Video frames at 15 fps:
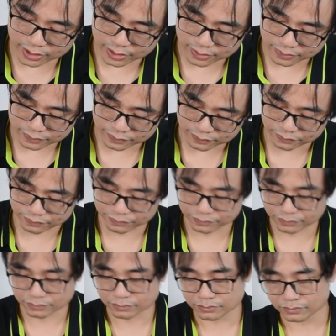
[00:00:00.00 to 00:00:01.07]

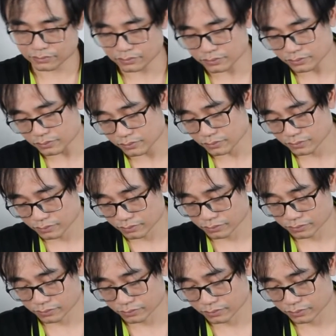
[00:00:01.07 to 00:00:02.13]

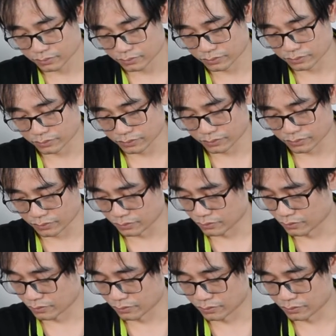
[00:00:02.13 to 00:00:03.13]
Nothing is said.